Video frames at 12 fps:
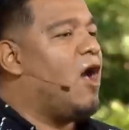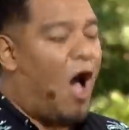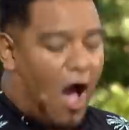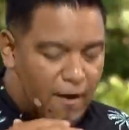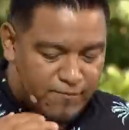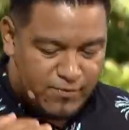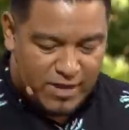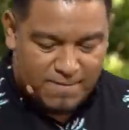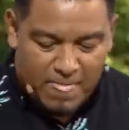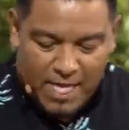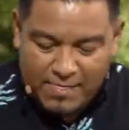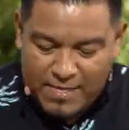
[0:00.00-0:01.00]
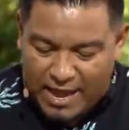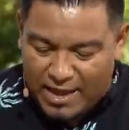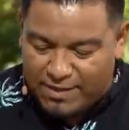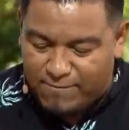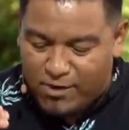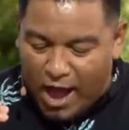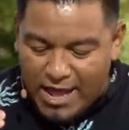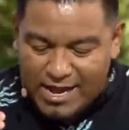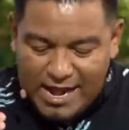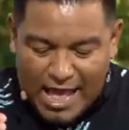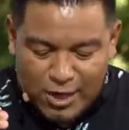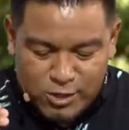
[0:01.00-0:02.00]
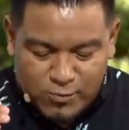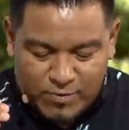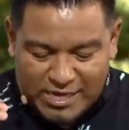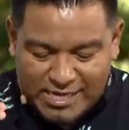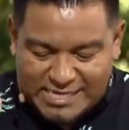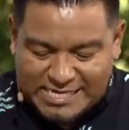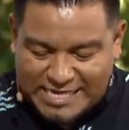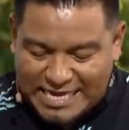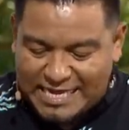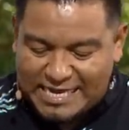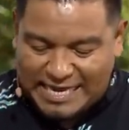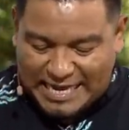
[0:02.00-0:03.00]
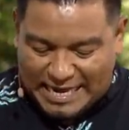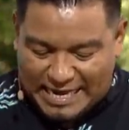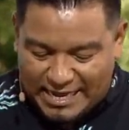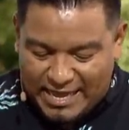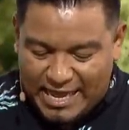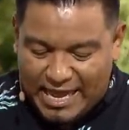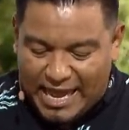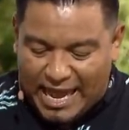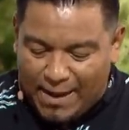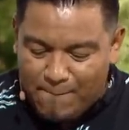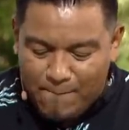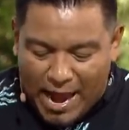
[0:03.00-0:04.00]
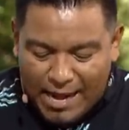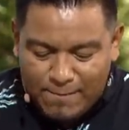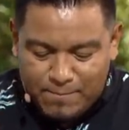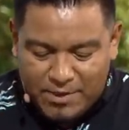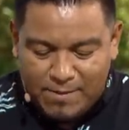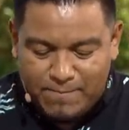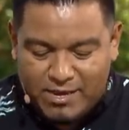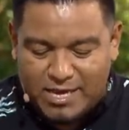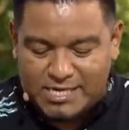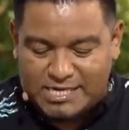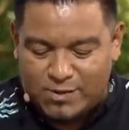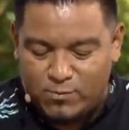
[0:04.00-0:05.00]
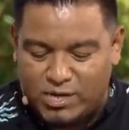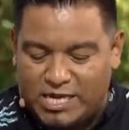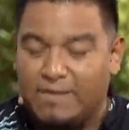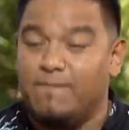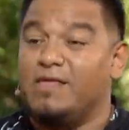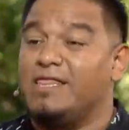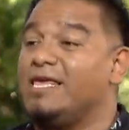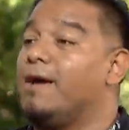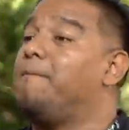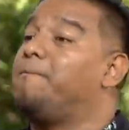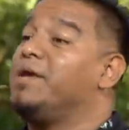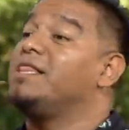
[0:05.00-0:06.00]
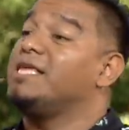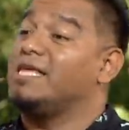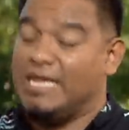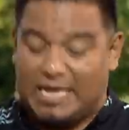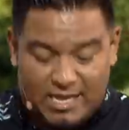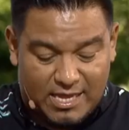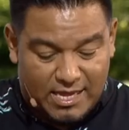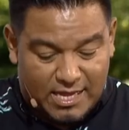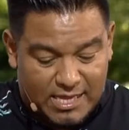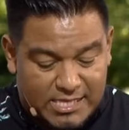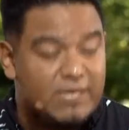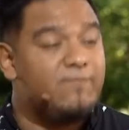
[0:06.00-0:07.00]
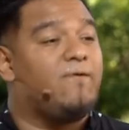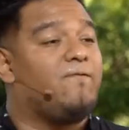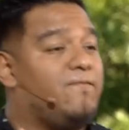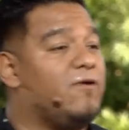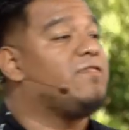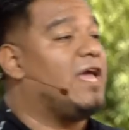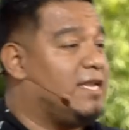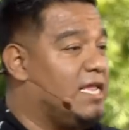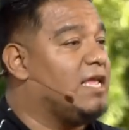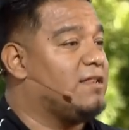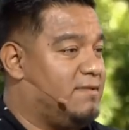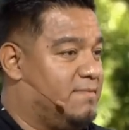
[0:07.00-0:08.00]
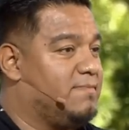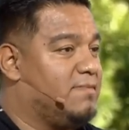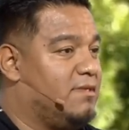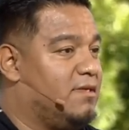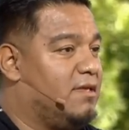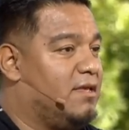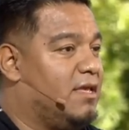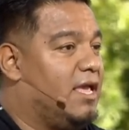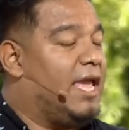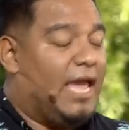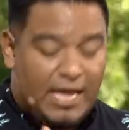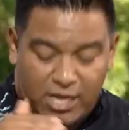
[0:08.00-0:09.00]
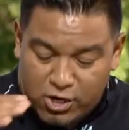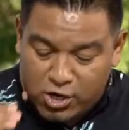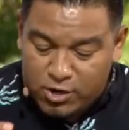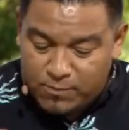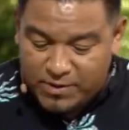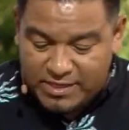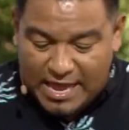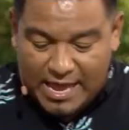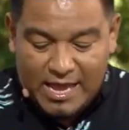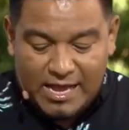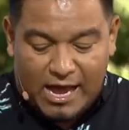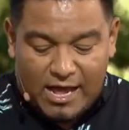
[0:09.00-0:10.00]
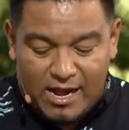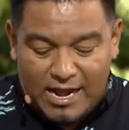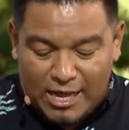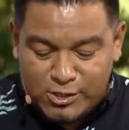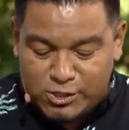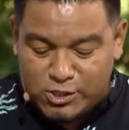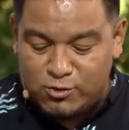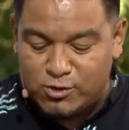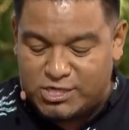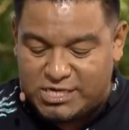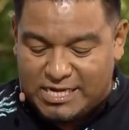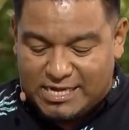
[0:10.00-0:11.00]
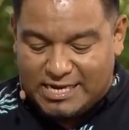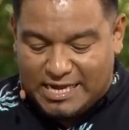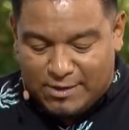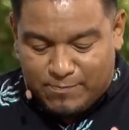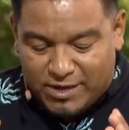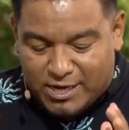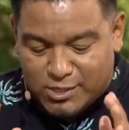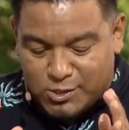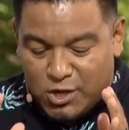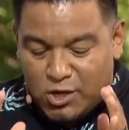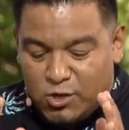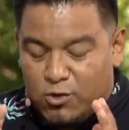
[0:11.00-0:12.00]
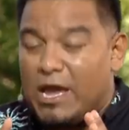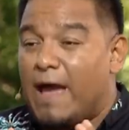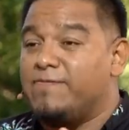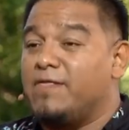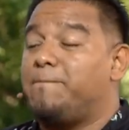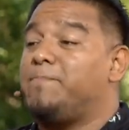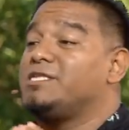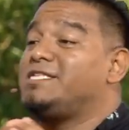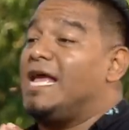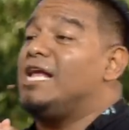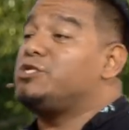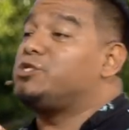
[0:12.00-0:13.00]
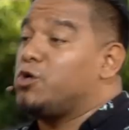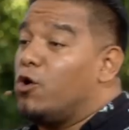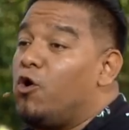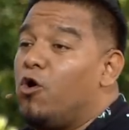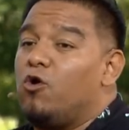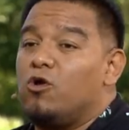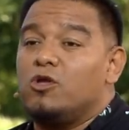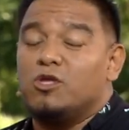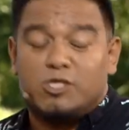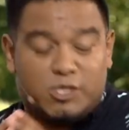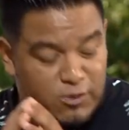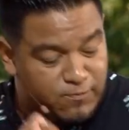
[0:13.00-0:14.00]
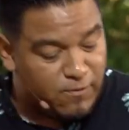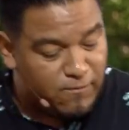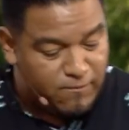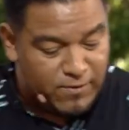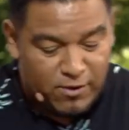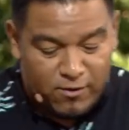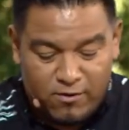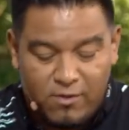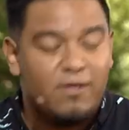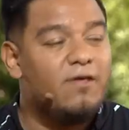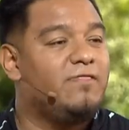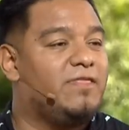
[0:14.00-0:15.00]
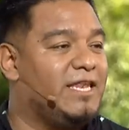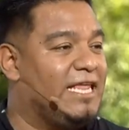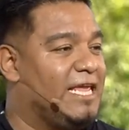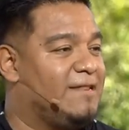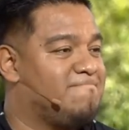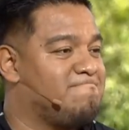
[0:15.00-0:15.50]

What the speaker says: often, that if God allows me to see a need, it might be because he will give me the ability to fulfill that need. And it could be that God allows you to see a need because you have the potential to fulfill the need.